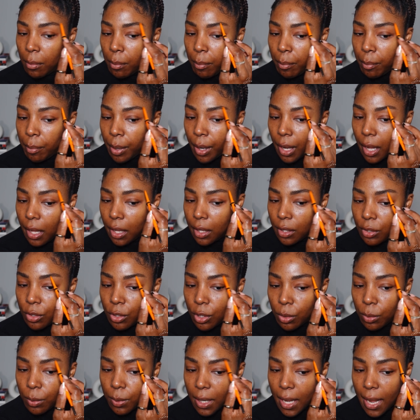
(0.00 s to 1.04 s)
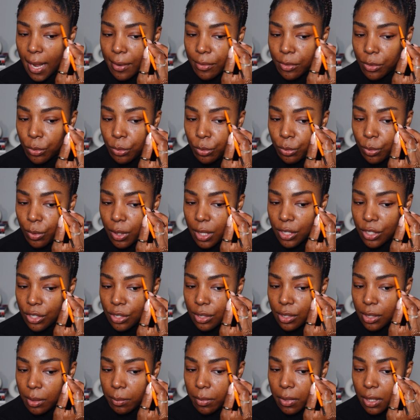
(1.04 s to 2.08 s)
but you don't want to have to rush
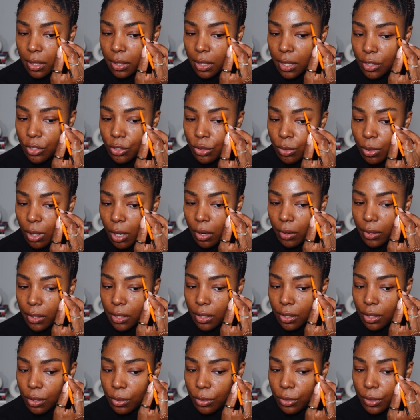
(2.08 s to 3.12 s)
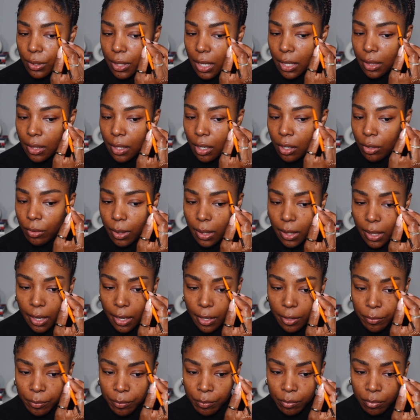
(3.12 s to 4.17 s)
something that you already know you're not that great
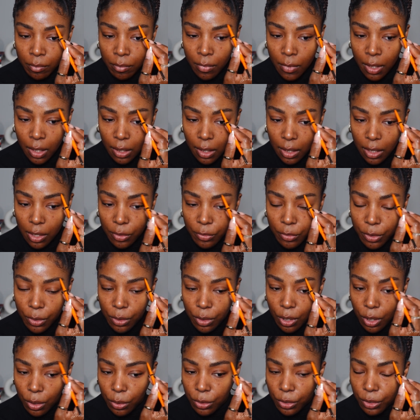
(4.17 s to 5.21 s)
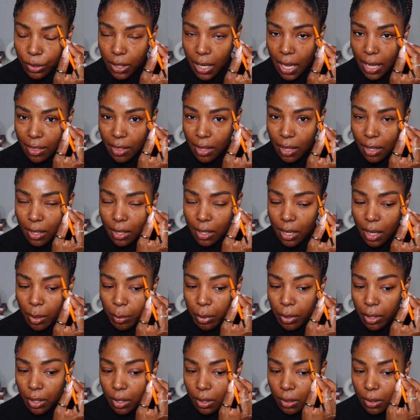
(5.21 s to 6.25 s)
at. Like, if you know you're not that good at
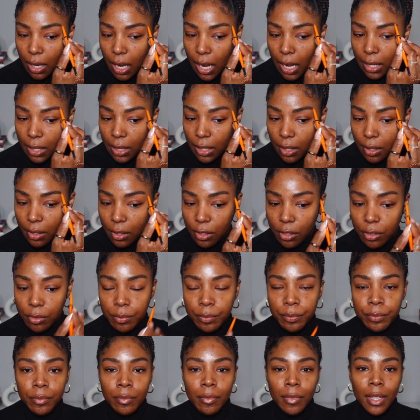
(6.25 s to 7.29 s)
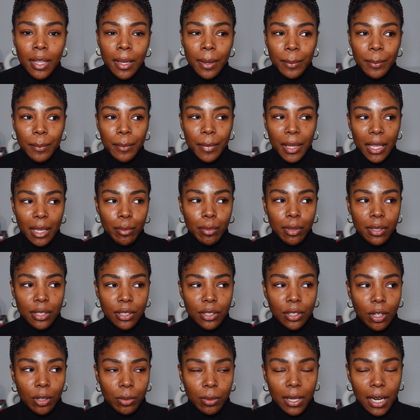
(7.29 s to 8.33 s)
putting on eyeliner, maybe
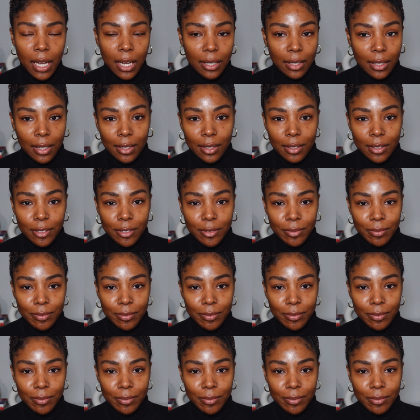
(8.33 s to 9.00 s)
start with eyeliner.